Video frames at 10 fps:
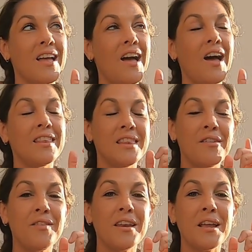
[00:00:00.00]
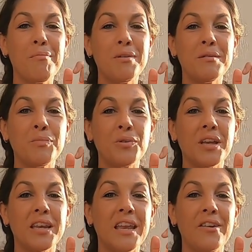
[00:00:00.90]
I love getting up in the morning
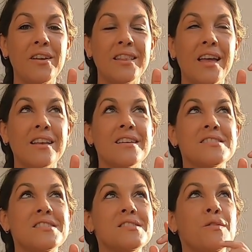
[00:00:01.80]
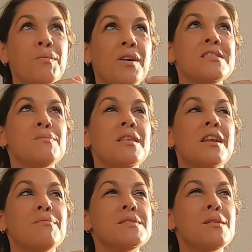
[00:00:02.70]
and hearing that because it just reminds me that
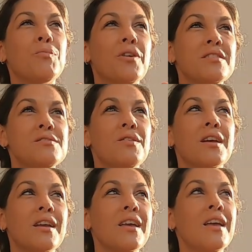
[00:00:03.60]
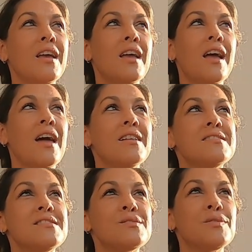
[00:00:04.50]
I'm somewhere exotic and it's
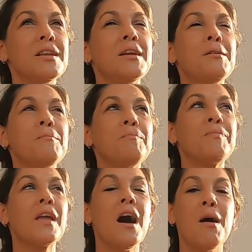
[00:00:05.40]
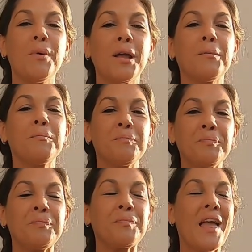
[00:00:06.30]
just really calming.
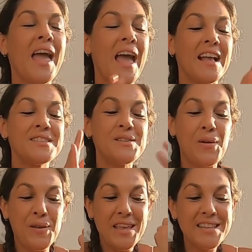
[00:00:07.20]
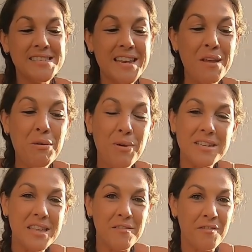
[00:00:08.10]
So yesterday we went to
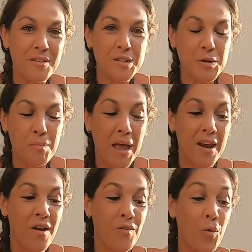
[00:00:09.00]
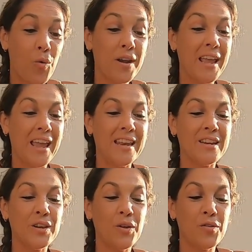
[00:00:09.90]
that fruit shop and I've already eaten a
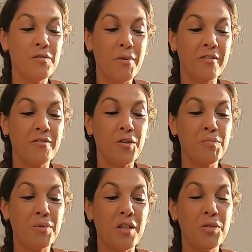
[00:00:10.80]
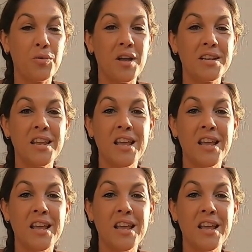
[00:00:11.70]
lot of my fruit, but I thought I'd